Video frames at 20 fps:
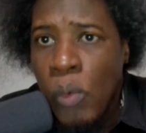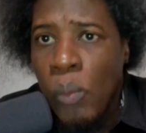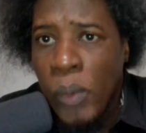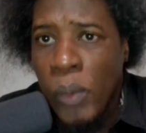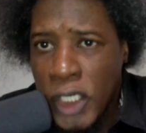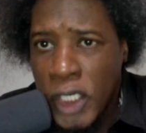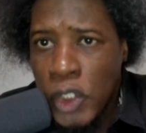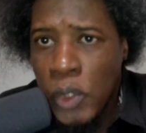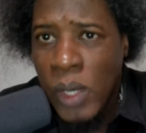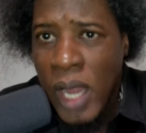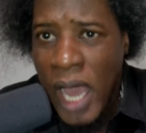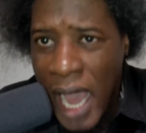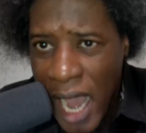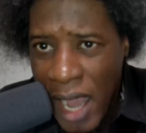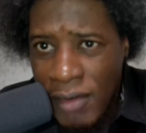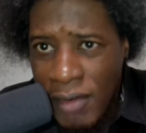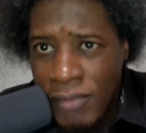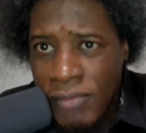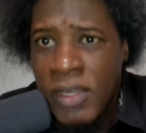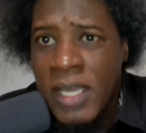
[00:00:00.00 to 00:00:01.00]
We should
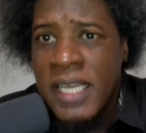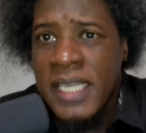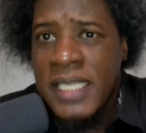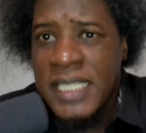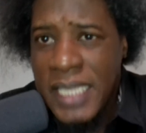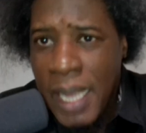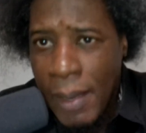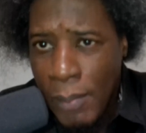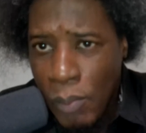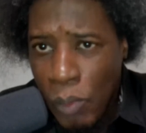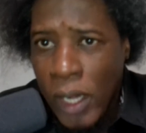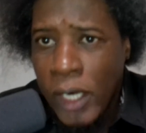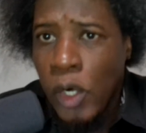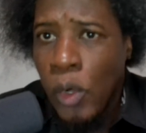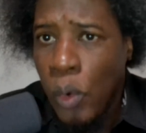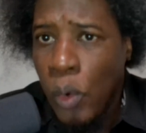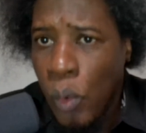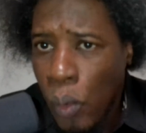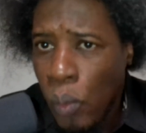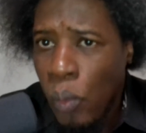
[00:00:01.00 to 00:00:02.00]
have someone
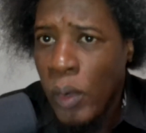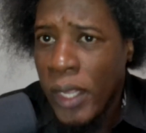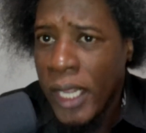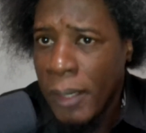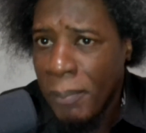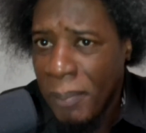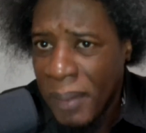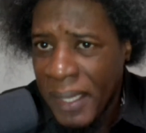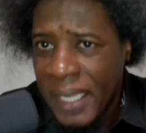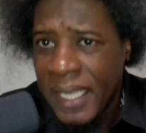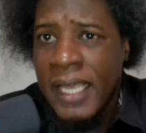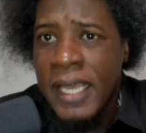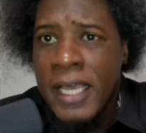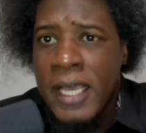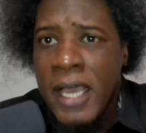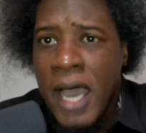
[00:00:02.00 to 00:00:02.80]
who will be